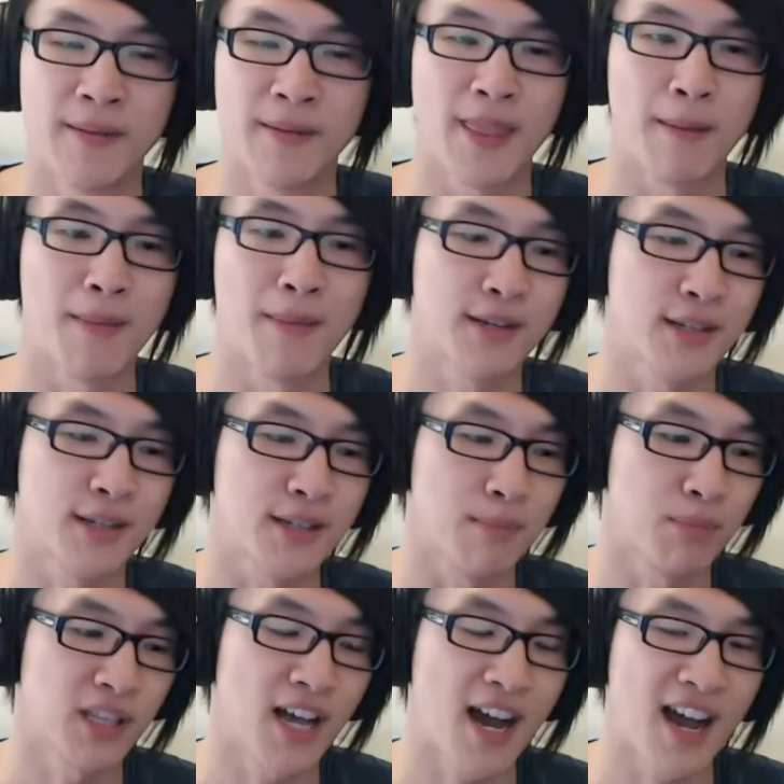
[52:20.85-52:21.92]
They're meant to
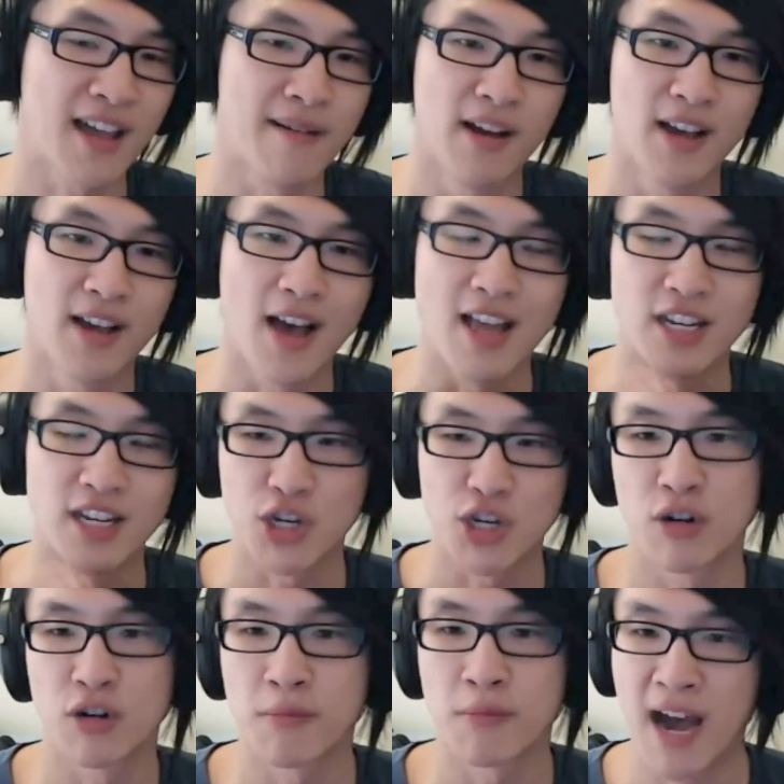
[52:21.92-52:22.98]
supply
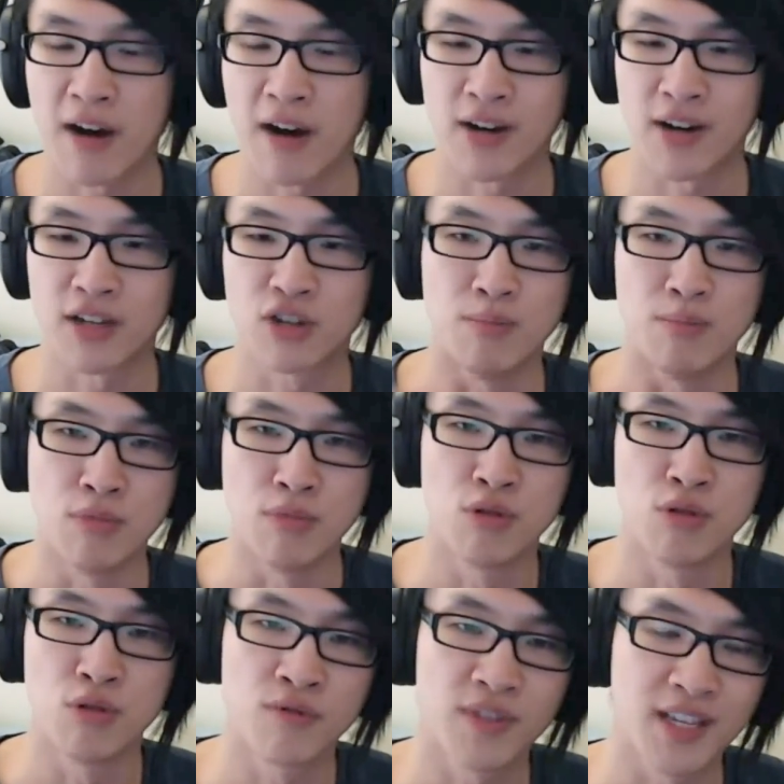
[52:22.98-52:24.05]
additional power to
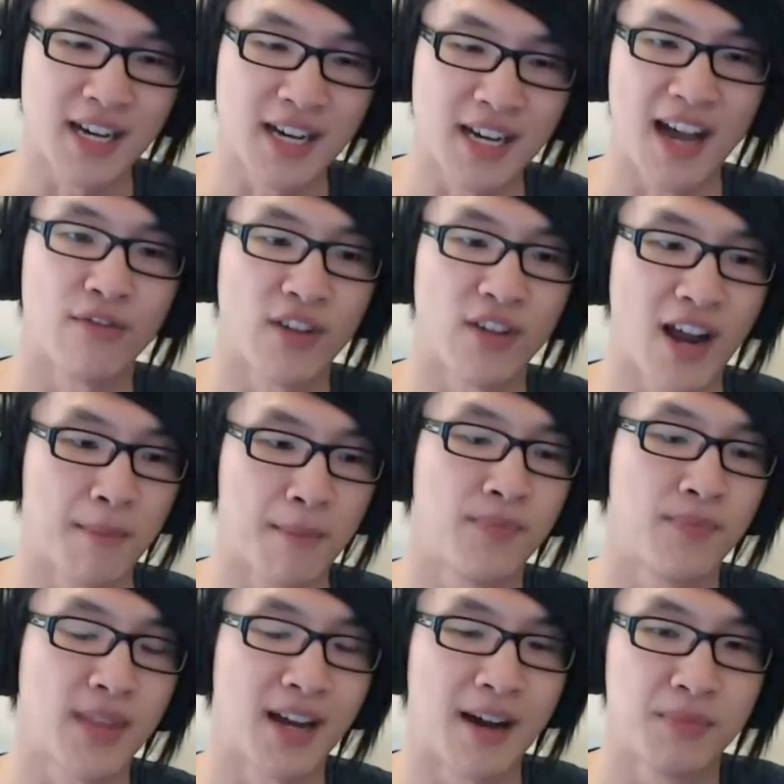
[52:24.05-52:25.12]
move the diaphragm.
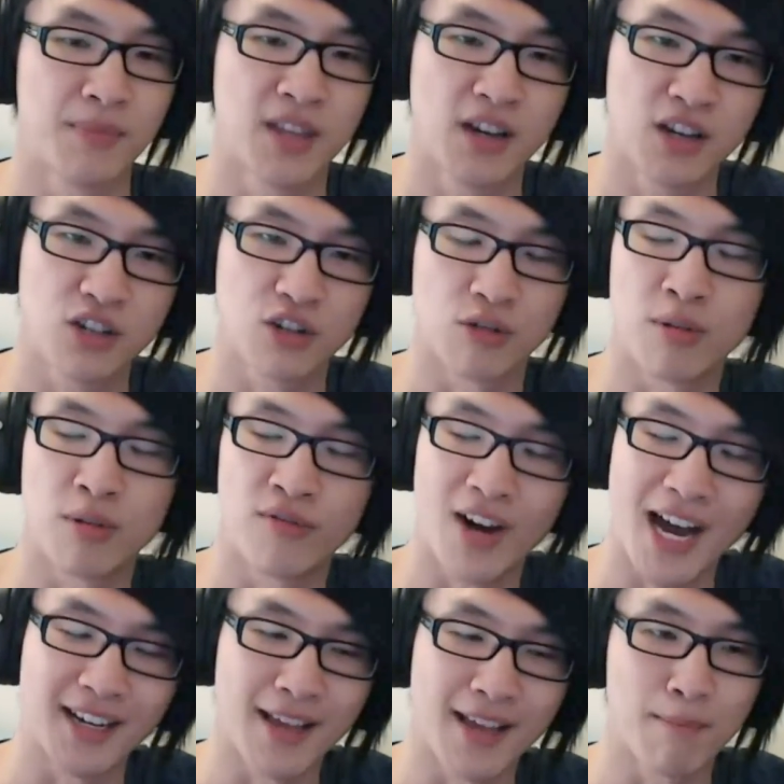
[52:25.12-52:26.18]
Um, to
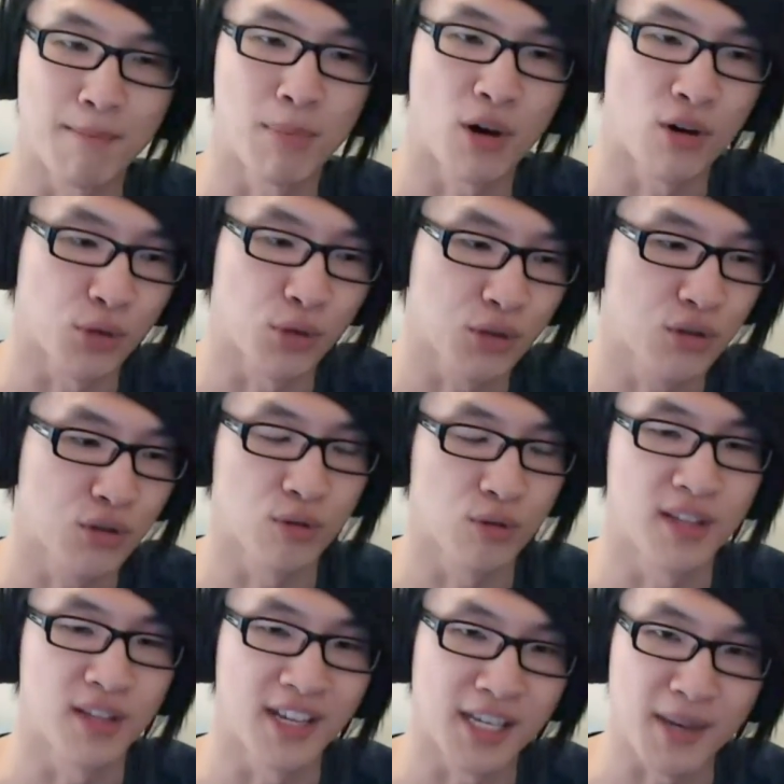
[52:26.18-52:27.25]
provide an impulse to
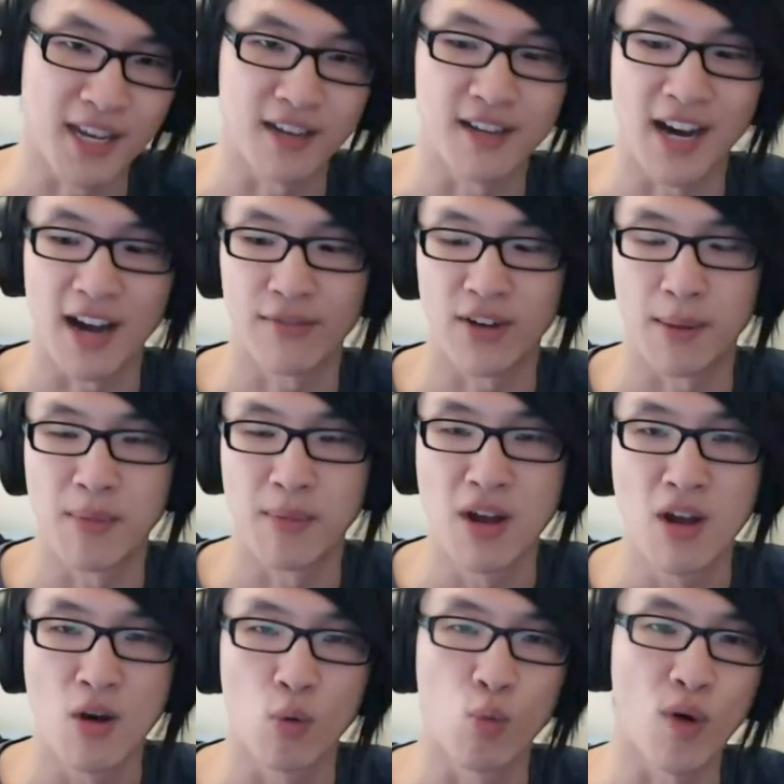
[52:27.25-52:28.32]
the speaker diaphragm
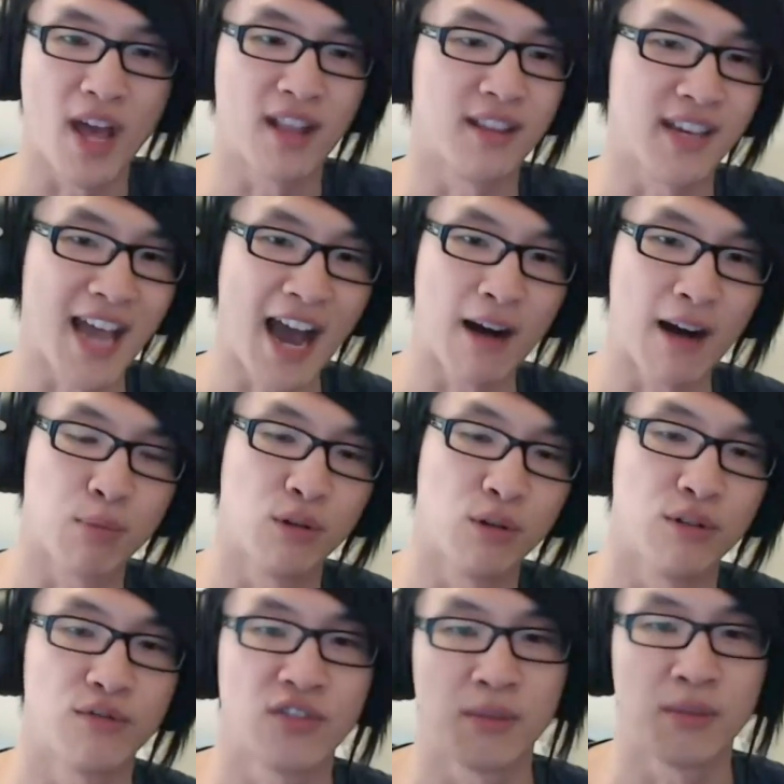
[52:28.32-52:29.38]
when the
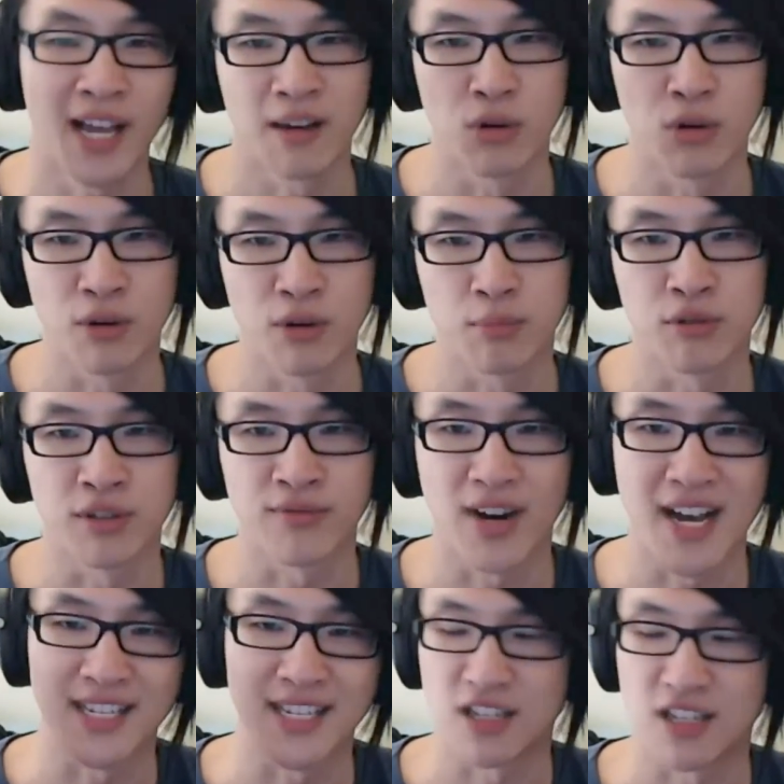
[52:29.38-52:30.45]
output from like a portable
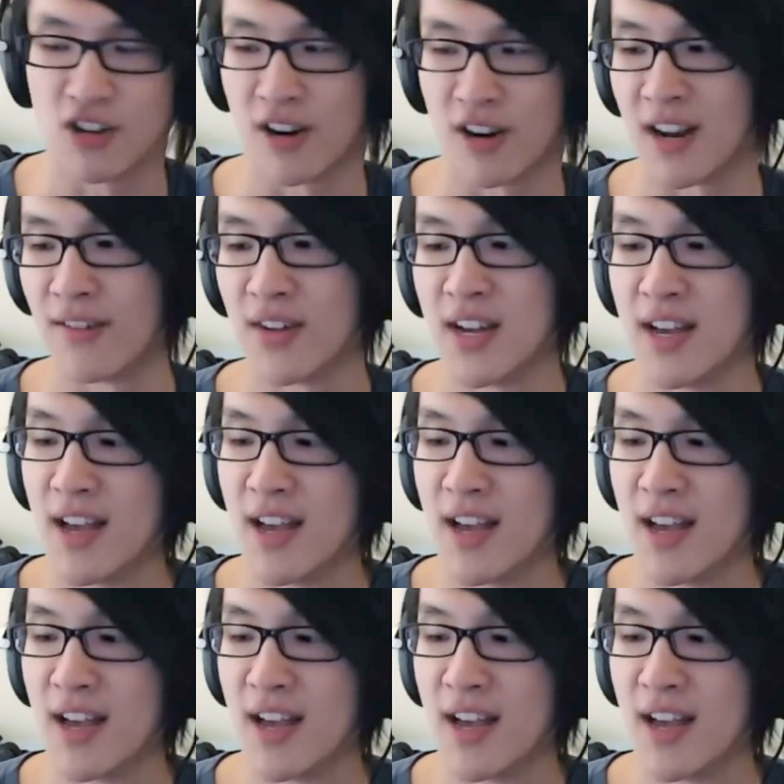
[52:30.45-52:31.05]
device is not enough.